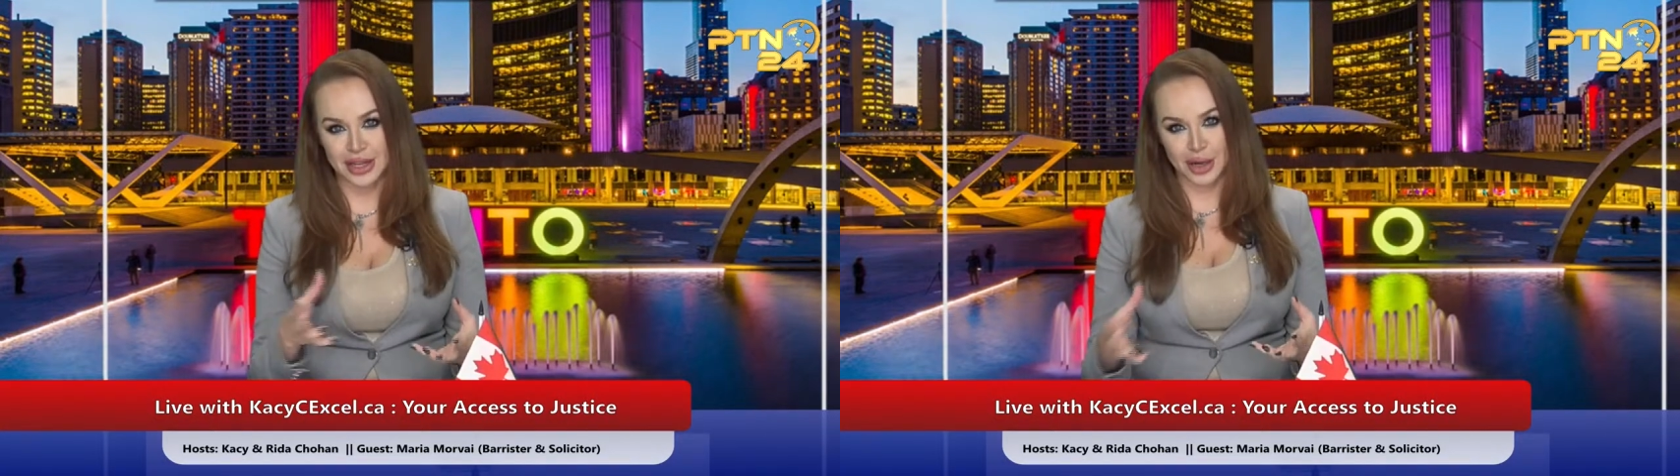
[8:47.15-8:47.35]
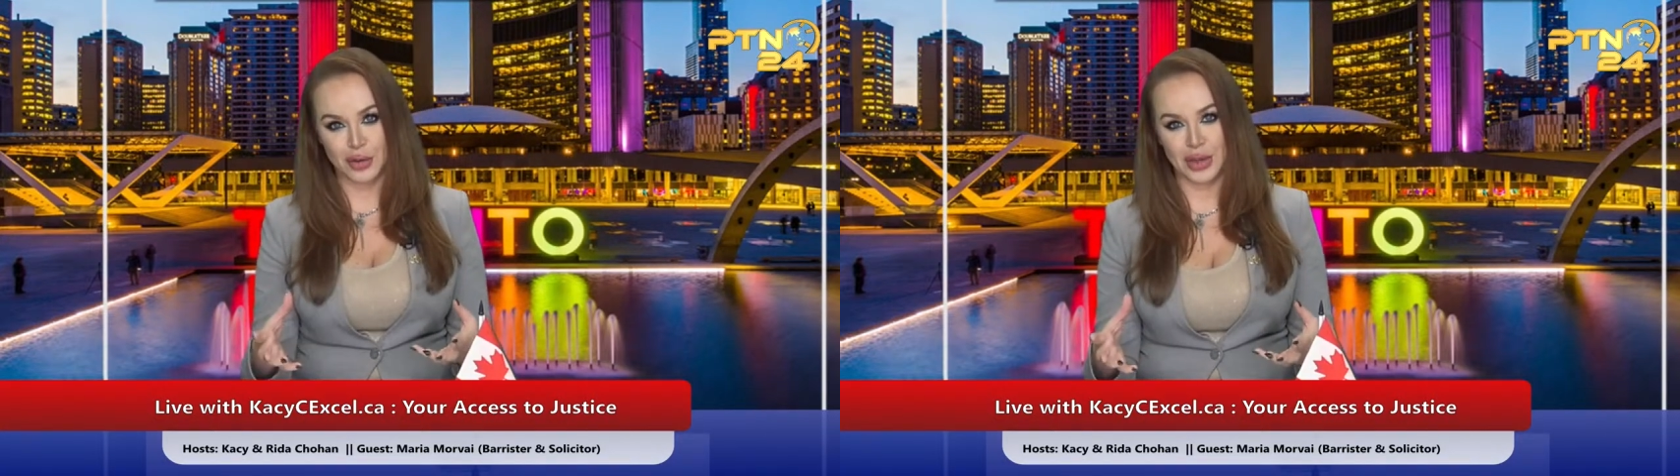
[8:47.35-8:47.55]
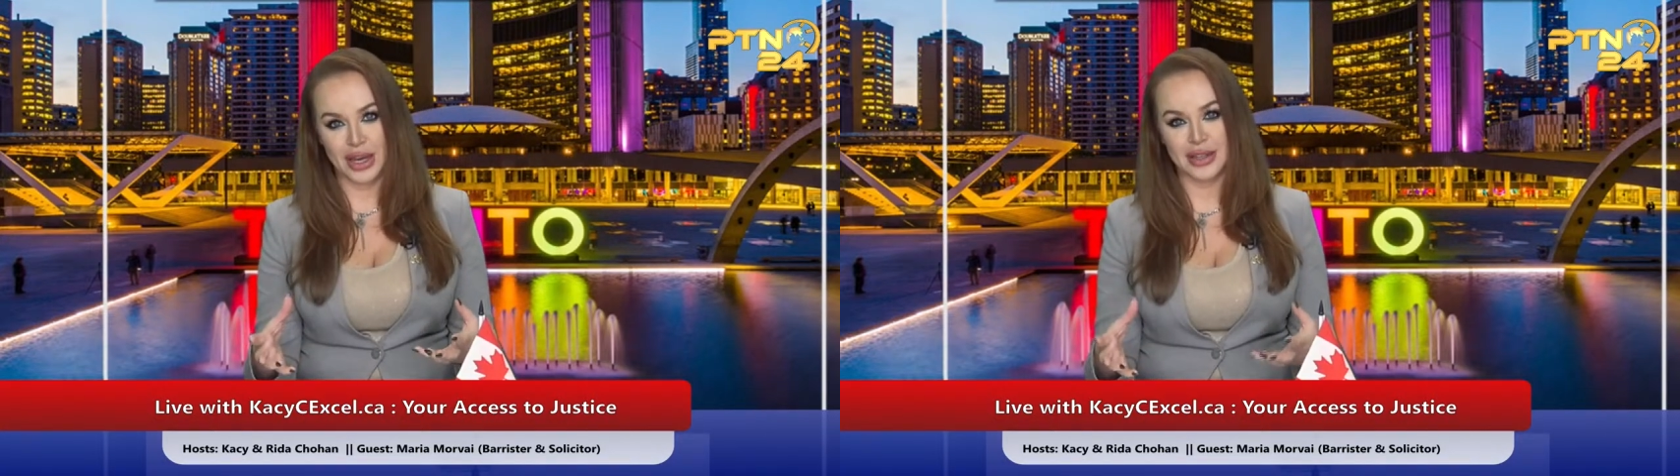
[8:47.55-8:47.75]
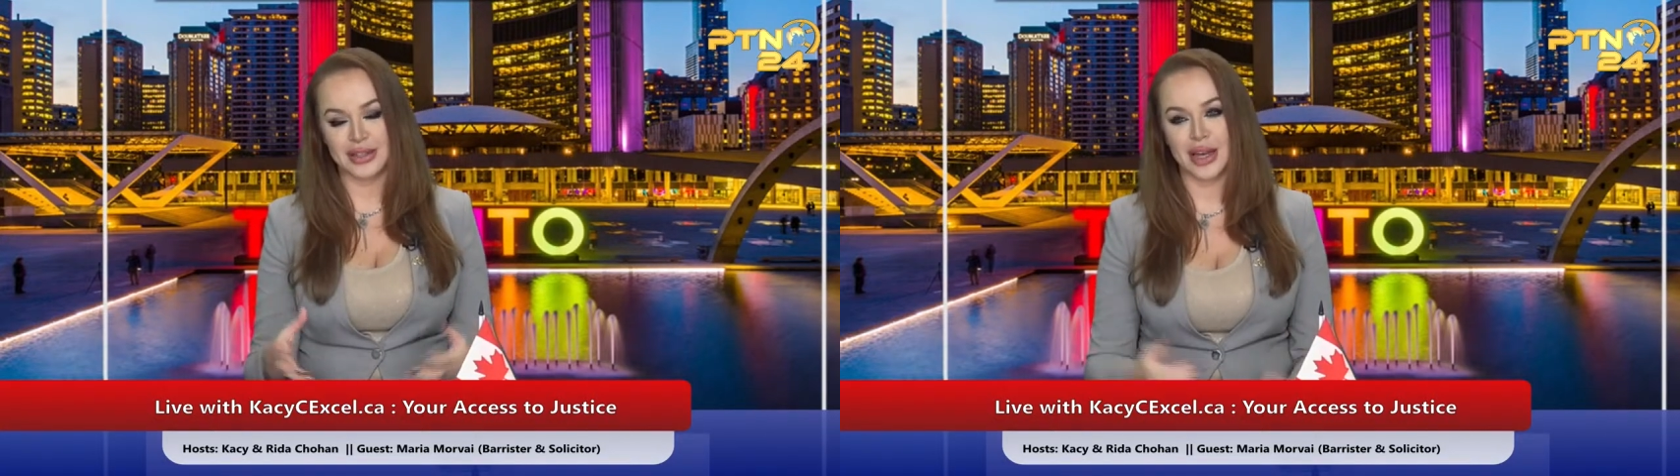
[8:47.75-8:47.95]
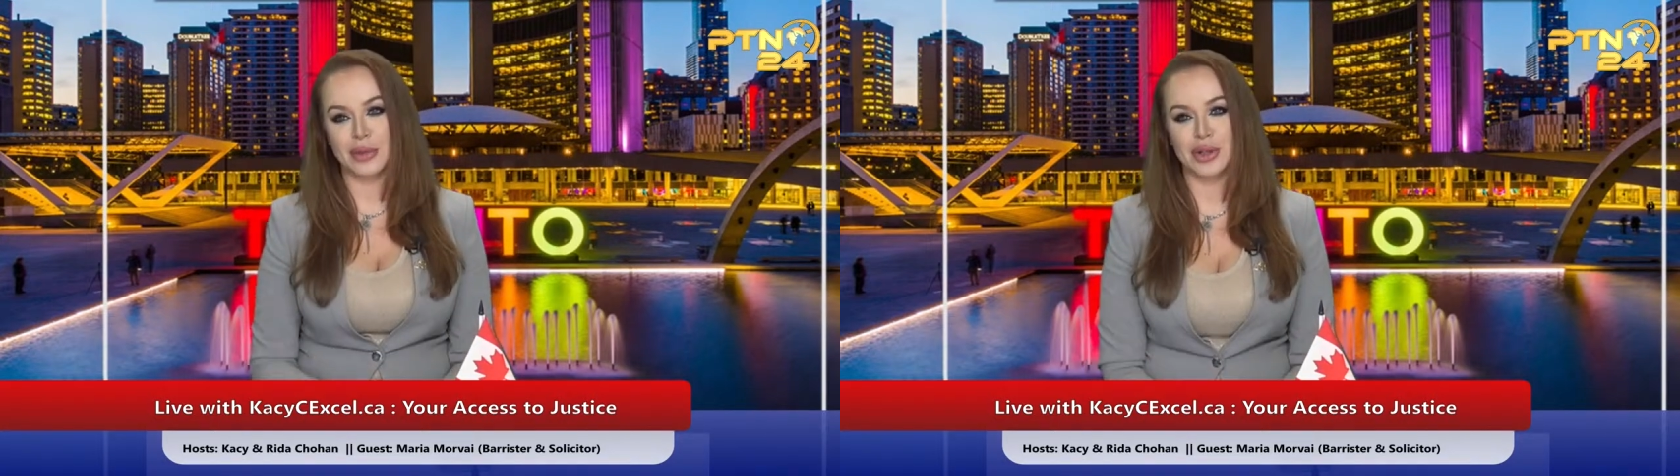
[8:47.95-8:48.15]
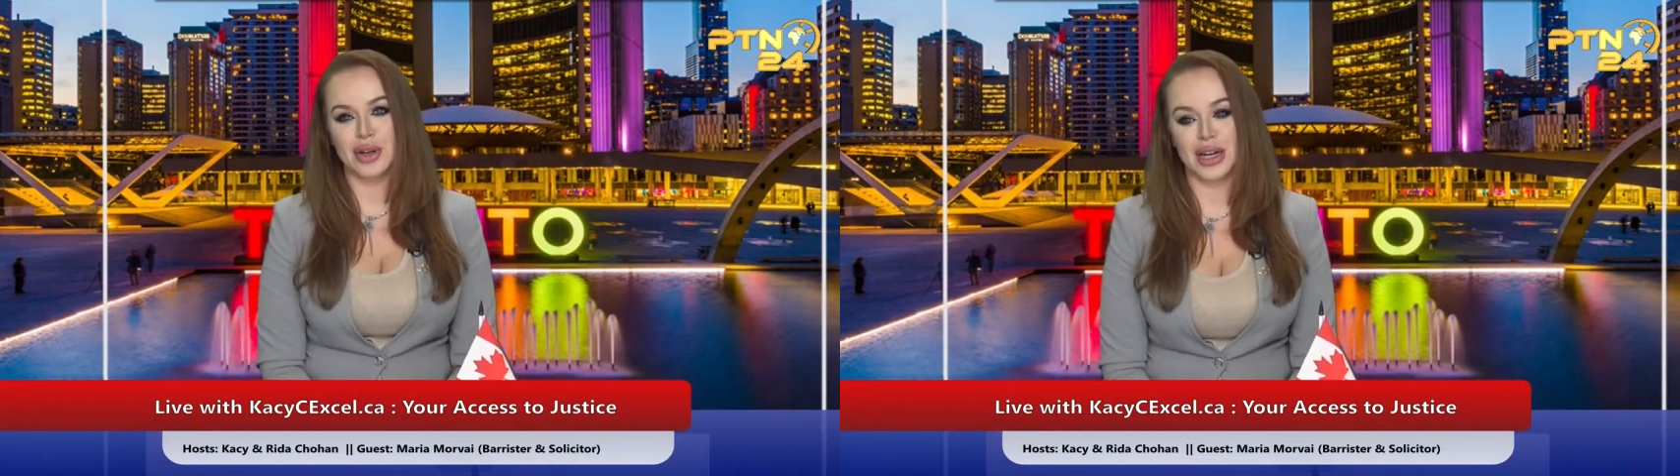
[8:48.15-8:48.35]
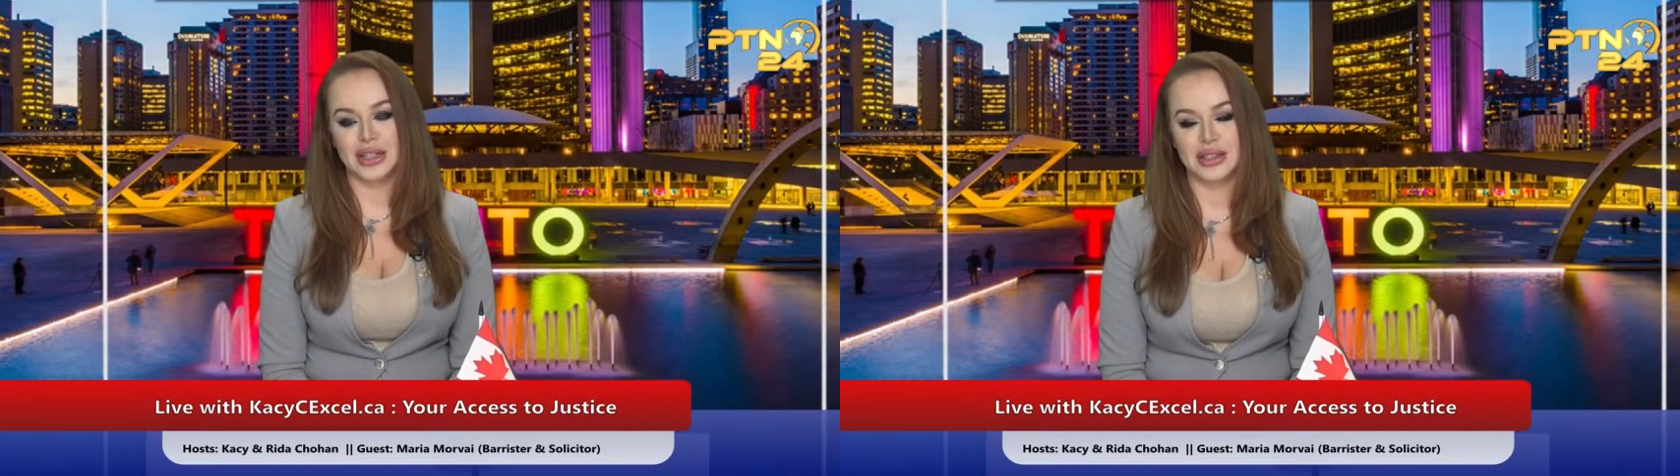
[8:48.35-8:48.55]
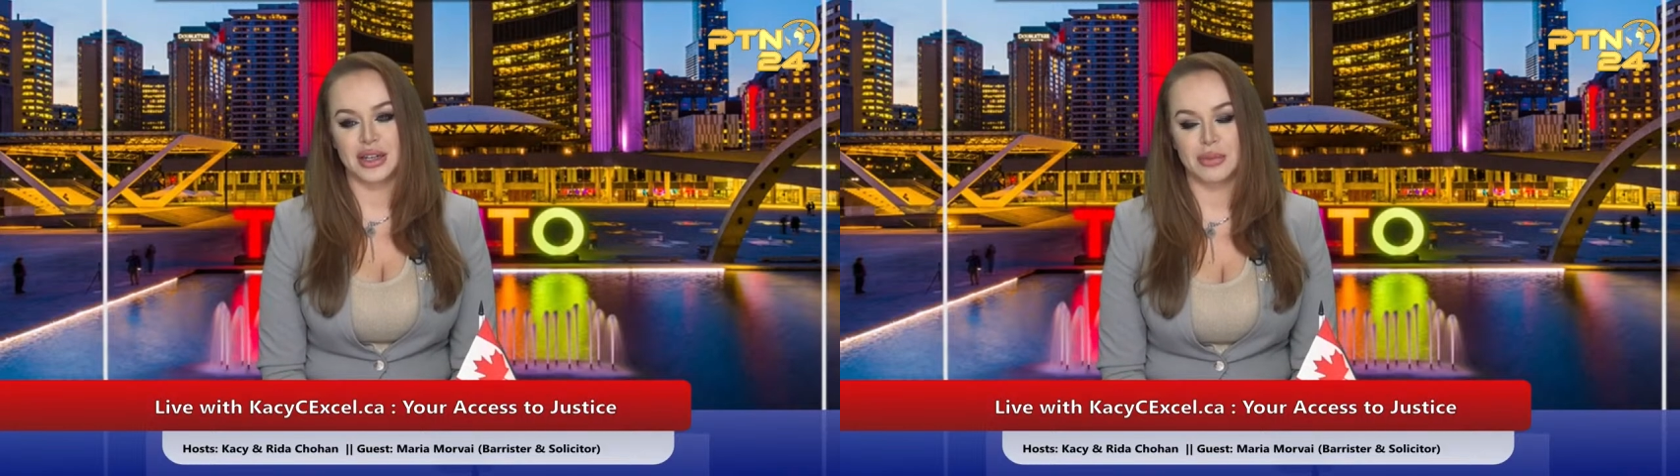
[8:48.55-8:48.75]
side of things. I'm good
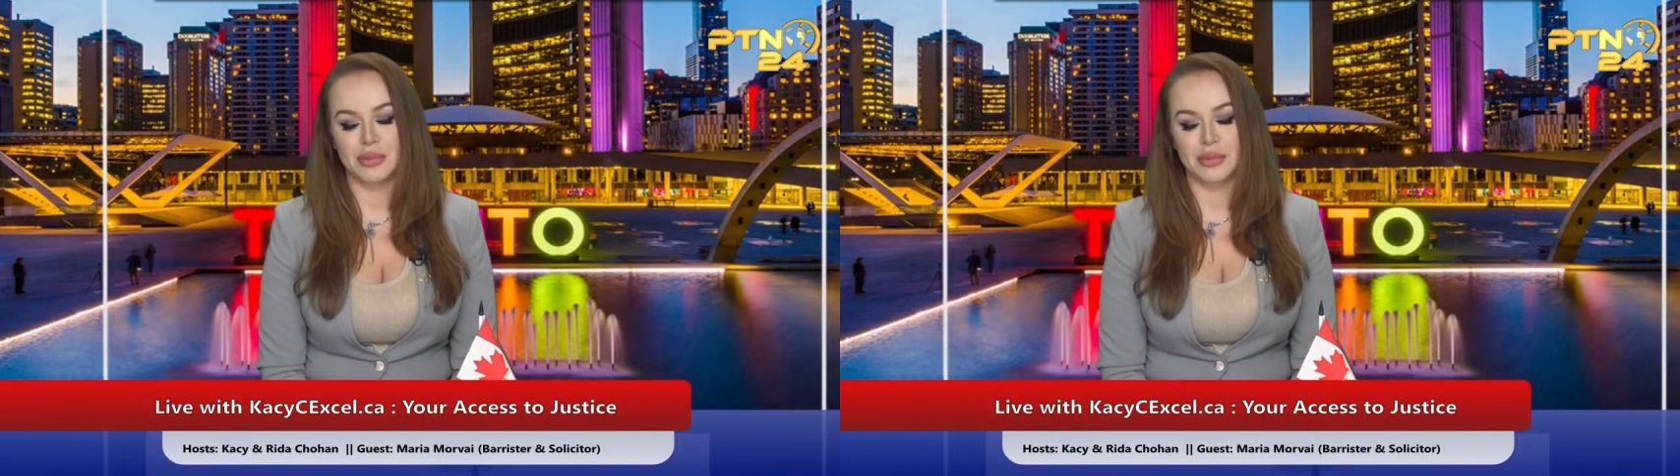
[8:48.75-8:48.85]
at,